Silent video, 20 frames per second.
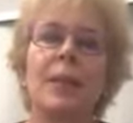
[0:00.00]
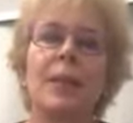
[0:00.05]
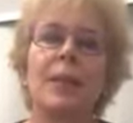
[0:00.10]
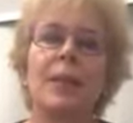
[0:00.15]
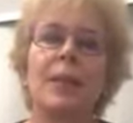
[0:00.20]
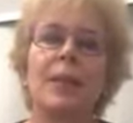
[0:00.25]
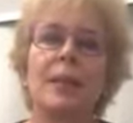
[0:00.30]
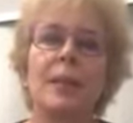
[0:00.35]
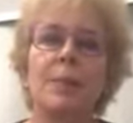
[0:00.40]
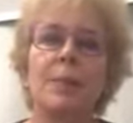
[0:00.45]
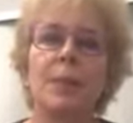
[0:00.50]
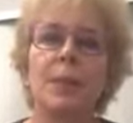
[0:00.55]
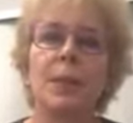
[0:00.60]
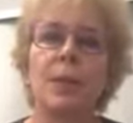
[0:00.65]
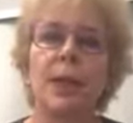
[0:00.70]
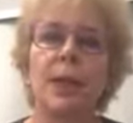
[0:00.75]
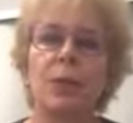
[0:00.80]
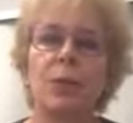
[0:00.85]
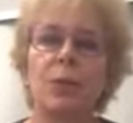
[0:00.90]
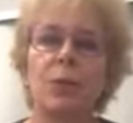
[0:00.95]
it seems
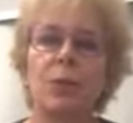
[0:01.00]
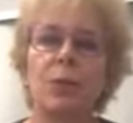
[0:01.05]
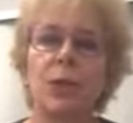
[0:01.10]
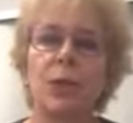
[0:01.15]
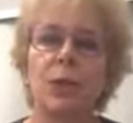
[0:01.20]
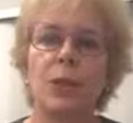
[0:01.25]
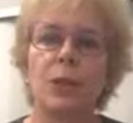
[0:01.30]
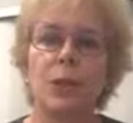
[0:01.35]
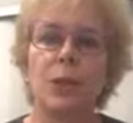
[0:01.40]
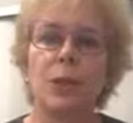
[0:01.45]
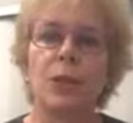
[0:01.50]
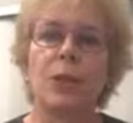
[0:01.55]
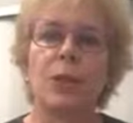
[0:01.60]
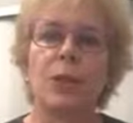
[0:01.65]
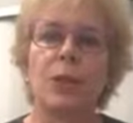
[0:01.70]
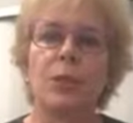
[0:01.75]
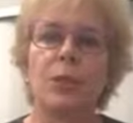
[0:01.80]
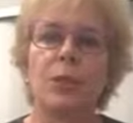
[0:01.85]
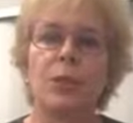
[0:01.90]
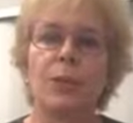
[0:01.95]

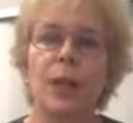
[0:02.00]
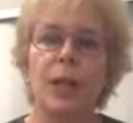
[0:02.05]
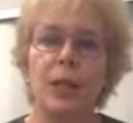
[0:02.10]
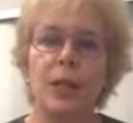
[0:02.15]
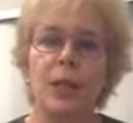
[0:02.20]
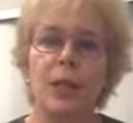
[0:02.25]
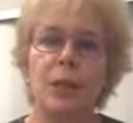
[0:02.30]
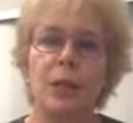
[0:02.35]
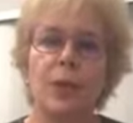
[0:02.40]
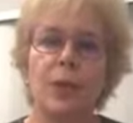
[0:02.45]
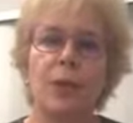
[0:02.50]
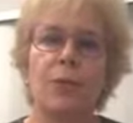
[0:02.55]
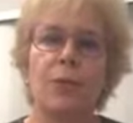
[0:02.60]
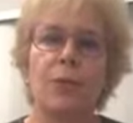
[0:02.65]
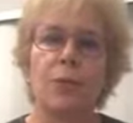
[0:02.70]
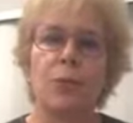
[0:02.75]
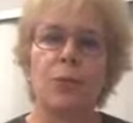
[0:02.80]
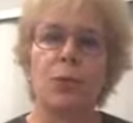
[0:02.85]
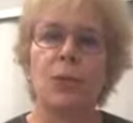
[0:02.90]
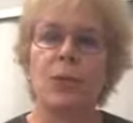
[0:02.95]
counterintuitive to
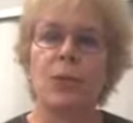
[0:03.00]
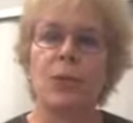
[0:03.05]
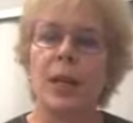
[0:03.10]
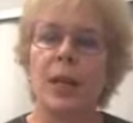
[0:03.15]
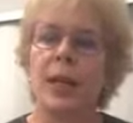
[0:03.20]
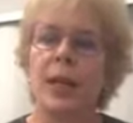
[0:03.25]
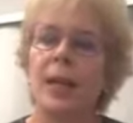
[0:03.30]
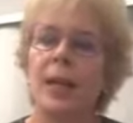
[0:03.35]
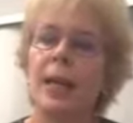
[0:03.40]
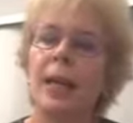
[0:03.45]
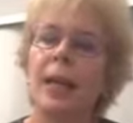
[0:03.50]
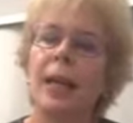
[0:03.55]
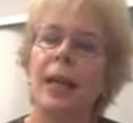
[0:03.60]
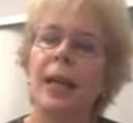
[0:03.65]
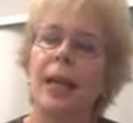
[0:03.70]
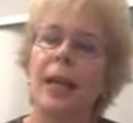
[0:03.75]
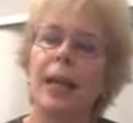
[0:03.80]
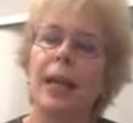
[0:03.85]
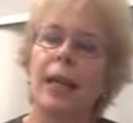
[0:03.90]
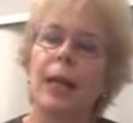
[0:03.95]
therefore say
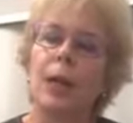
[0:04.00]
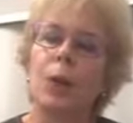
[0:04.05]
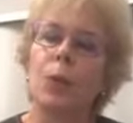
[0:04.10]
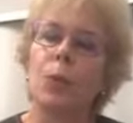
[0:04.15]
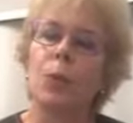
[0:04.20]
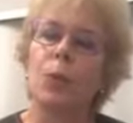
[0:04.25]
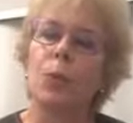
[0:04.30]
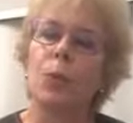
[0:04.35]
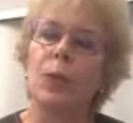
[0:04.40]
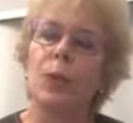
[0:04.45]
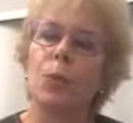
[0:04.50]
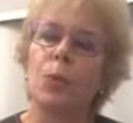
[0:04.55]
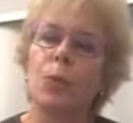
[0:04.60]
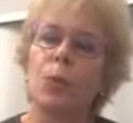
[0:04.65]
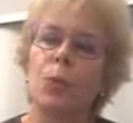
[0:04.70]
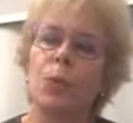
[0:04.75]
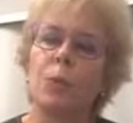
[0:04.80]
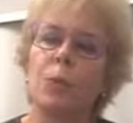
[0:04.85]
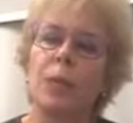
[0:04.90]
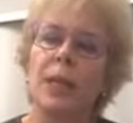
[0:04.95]
we
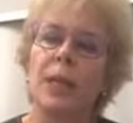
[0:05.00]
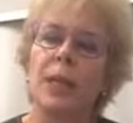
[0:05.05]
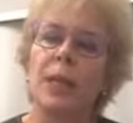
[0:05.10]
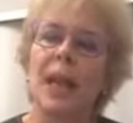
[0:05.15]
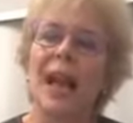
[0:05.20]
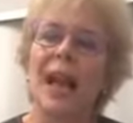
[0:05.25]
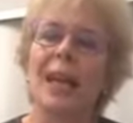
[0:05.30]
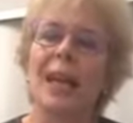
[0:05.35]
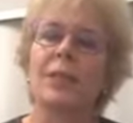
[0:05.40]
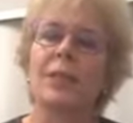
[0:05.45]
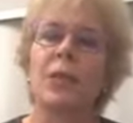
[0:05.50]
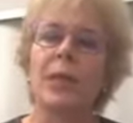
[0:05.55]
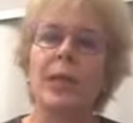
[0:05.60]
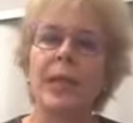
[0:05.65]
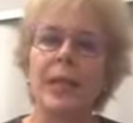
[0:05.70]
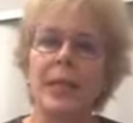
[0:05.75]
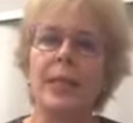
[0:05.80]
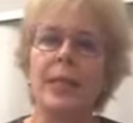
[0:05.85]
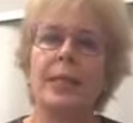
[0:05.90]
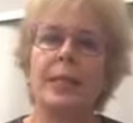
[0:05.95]
would be as
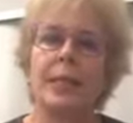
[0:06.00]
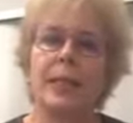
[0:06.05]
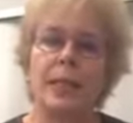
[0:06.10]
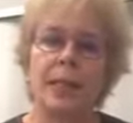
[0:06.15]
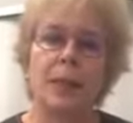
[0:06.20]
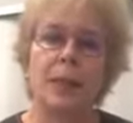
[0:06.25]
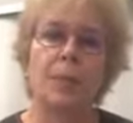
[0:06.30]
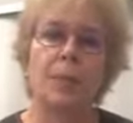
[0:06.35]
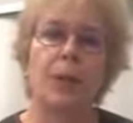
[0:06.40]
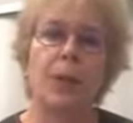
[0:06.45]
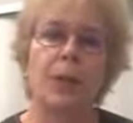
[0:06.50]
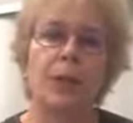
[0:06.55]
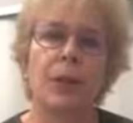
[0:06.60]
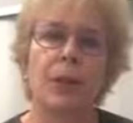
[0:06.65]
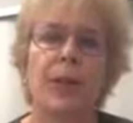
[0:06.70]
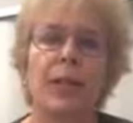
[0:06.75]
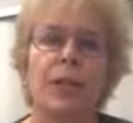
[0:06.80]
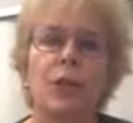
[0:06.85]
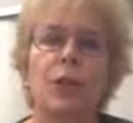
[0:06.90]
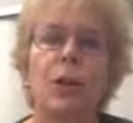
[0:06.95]
easy about
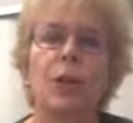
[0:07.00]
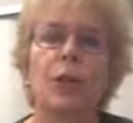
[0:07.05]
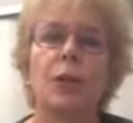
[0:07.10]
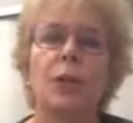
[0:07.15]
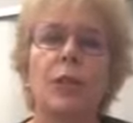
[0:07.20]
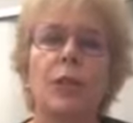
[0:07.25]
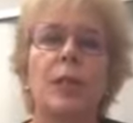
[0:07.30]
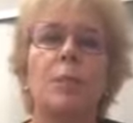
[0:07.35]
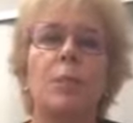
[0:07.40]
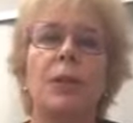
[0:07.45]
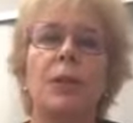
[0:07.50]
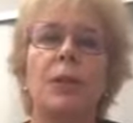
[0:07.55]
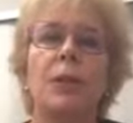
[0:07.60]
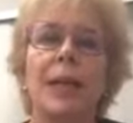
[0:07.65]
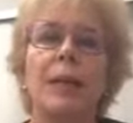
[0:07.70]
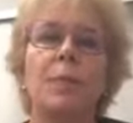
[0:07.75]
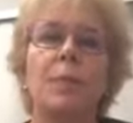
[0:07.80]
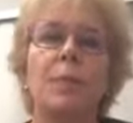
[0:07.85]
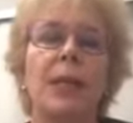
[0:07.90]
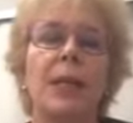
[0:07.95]
HRT, but
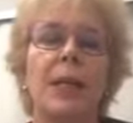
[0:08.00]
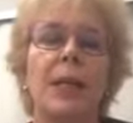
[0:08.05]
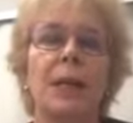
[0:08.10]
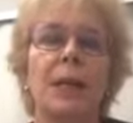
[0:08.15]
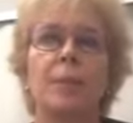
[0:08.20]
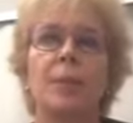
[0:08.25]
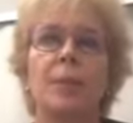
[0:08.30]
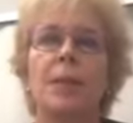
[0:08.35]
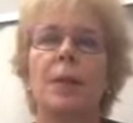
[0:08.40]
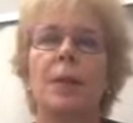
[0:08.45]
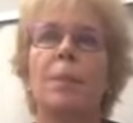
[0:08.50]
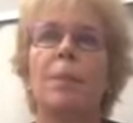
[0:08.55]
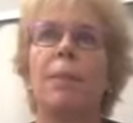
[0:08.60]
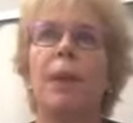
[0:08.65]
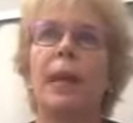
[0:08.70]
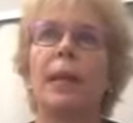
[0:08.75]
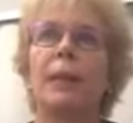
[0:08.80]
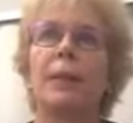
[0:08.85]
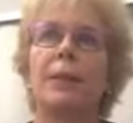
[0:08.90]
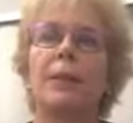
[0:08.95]
then it becomes a
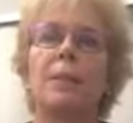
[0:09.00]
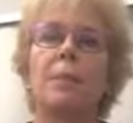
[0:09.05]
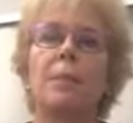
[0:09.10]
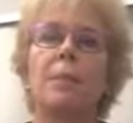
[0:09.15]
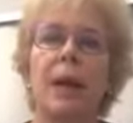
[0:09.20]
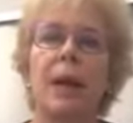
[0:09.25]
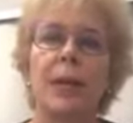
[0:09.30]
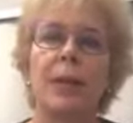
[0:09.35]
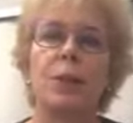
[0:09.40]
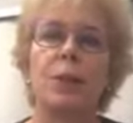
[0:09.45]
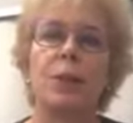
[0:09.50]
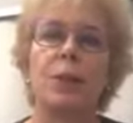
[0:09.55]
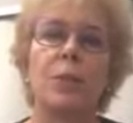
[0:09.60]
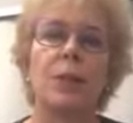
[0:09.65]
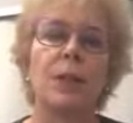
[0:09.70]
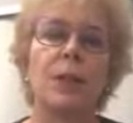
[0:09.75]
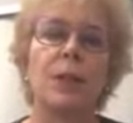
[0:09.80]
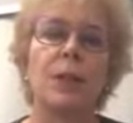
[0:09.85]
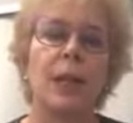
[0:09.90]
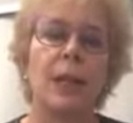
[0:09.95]
balanced
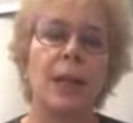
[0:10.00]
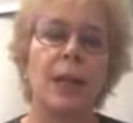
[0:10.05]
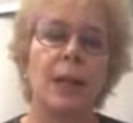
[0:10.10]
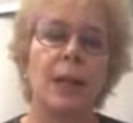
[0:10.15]
management